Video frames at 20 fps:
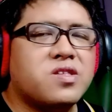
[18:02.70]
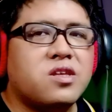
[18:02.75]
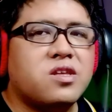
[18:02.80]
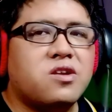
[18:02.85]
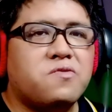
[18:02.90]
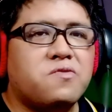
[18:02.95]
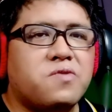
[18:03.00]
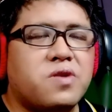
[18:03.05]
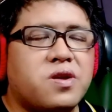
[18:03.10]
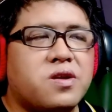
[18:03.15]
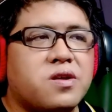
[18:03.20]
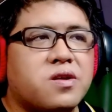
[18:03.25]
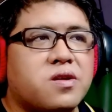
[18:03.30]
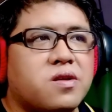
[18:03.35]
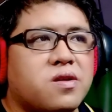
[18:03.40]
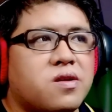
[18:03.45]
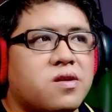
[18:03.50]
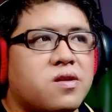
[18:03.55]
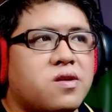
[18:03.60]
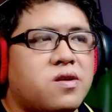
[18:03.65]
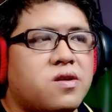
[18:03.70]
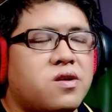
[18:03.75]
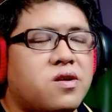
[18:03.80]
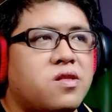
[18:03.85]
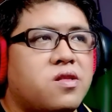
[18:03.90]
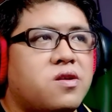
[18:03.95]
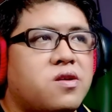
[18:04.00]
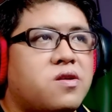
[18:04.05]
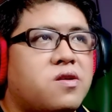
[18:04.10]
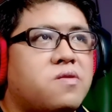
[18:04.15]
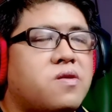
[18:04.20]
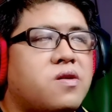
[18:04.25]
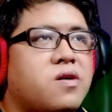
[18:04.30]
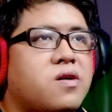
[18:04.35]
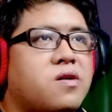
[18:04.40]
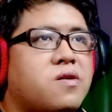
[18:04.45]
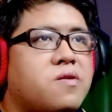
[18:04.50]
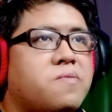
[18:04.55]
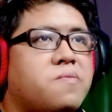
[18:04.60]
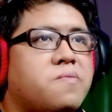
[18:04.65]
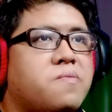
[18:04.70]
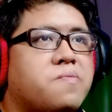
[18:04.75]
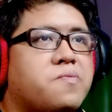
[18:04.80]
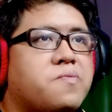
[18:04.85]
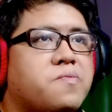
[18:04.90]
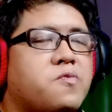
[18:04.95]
they were wearing earlier um,